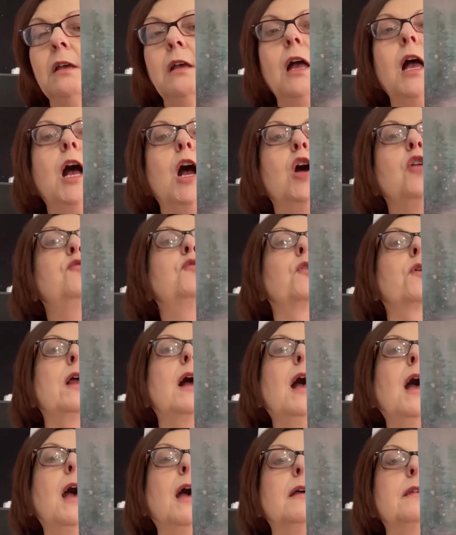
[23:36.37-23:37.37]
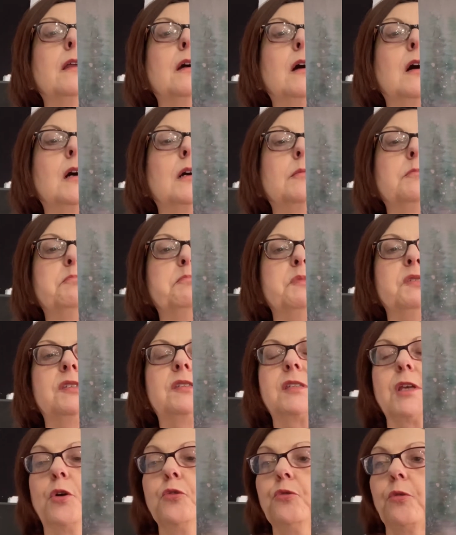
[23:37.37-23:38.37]
over at
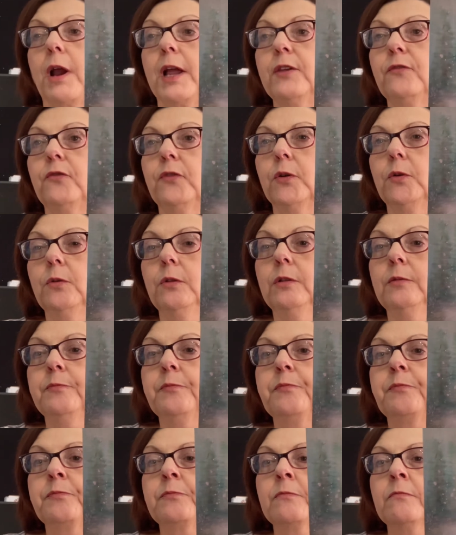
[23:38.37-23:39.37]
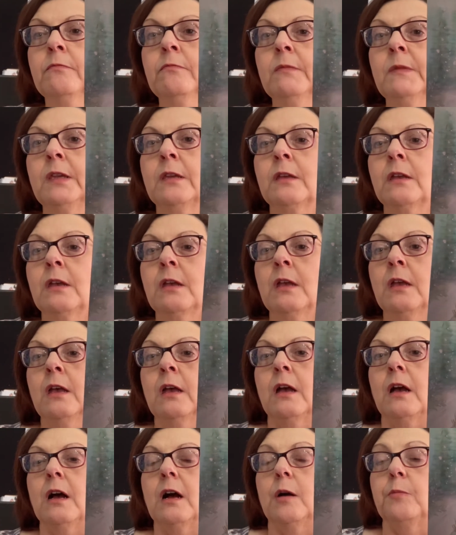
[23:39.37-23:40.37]
So Grateful.
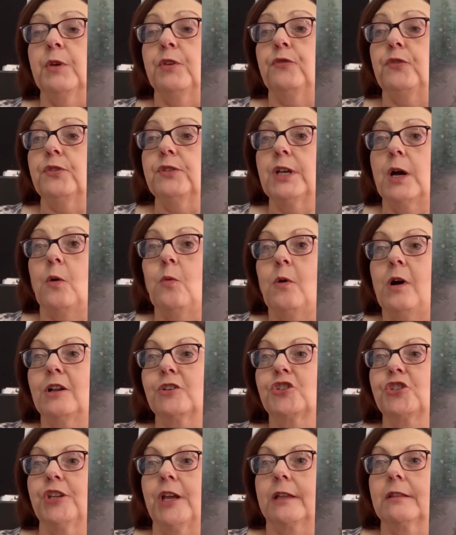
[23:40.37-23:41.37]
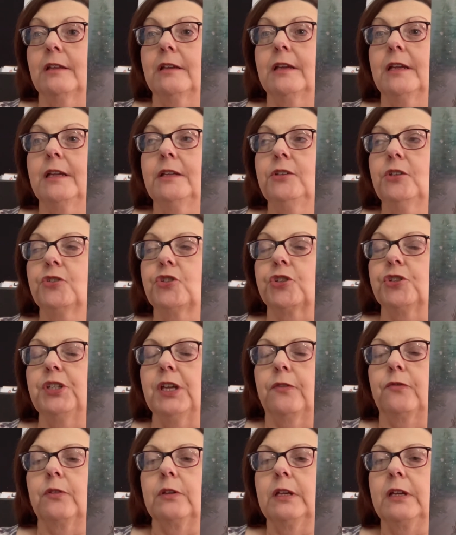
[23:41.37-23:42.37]
If you don't watch Daylene, you should
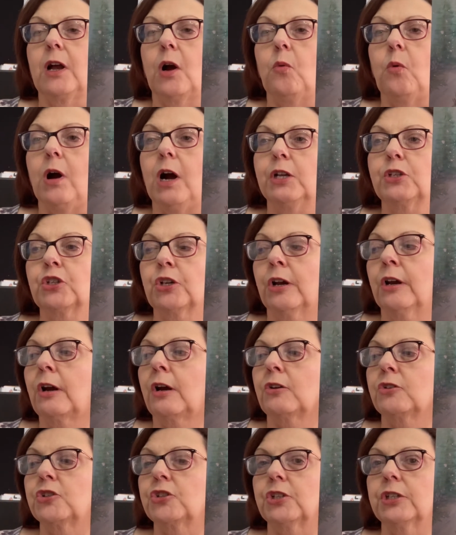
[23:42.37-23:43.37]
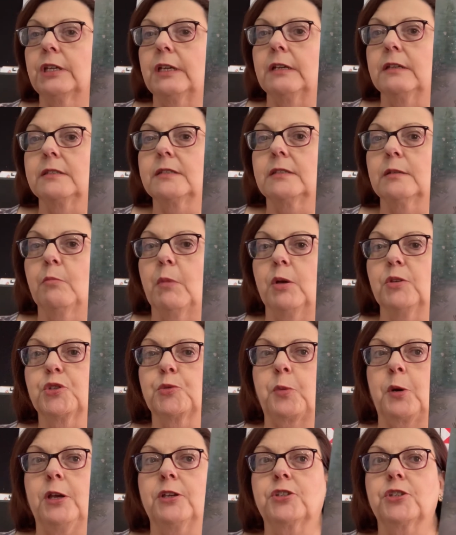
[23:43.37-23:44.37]
definitely go watch her. She is the most
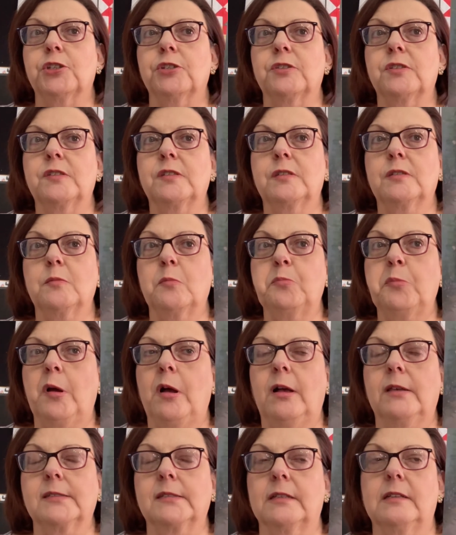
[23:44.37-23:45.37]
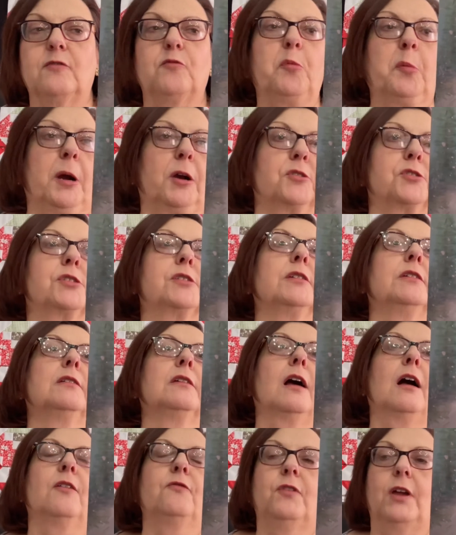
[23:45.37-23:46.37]
precious, positive person
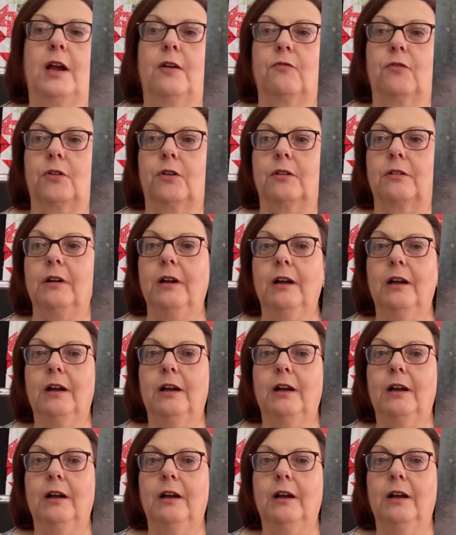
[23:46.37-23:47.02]
I've ever